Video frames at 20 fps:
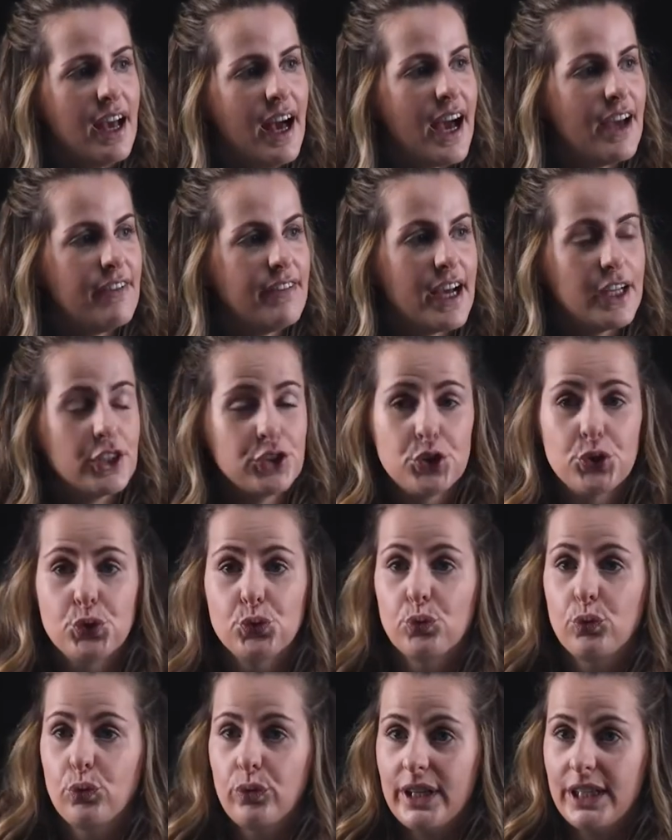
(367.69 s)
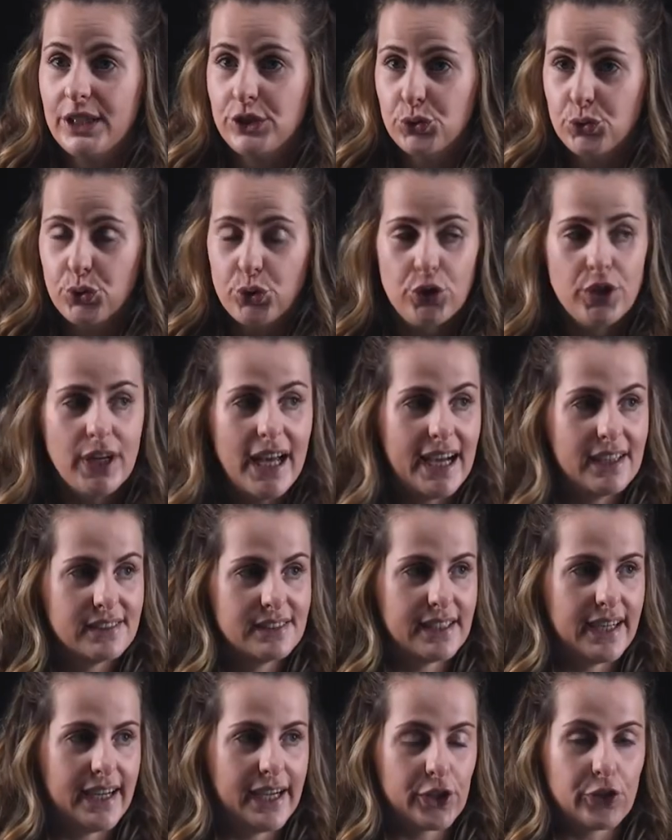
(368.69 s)
I've had to redraw our
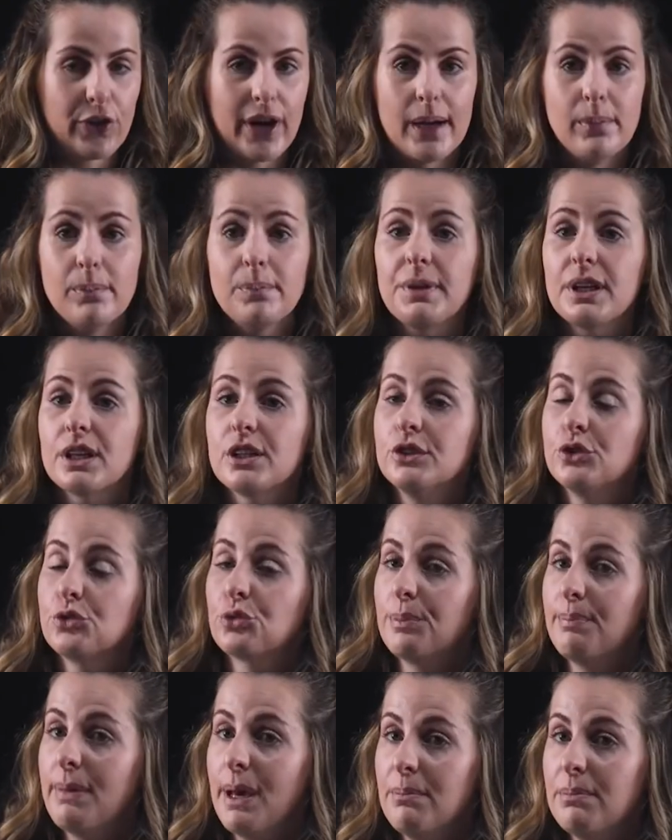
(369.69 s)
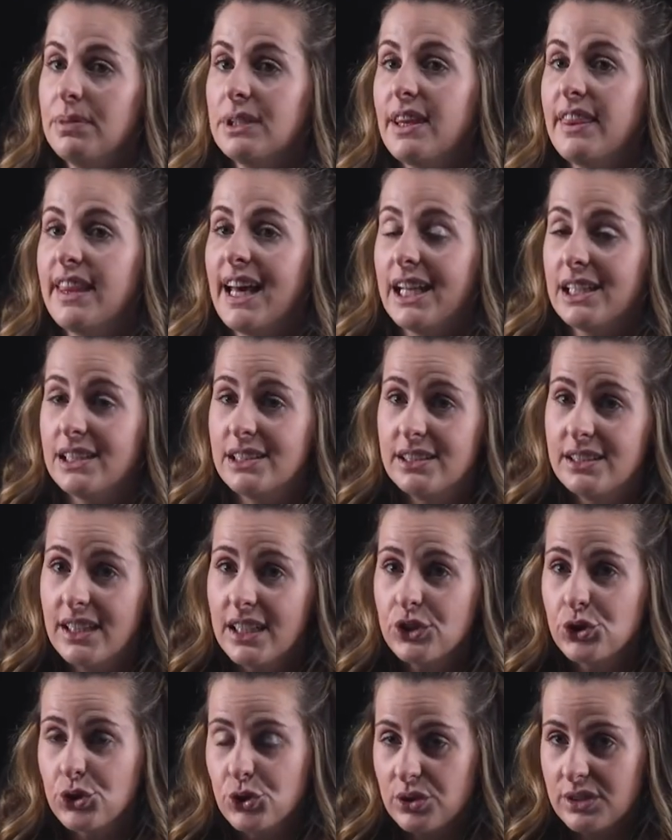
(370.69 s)
diagram because remember that
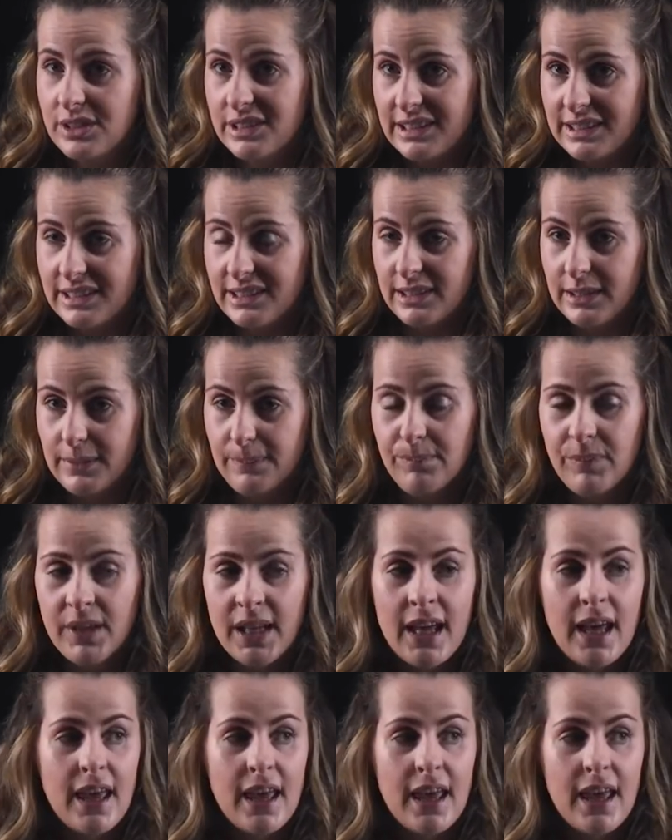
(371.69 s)
ductal system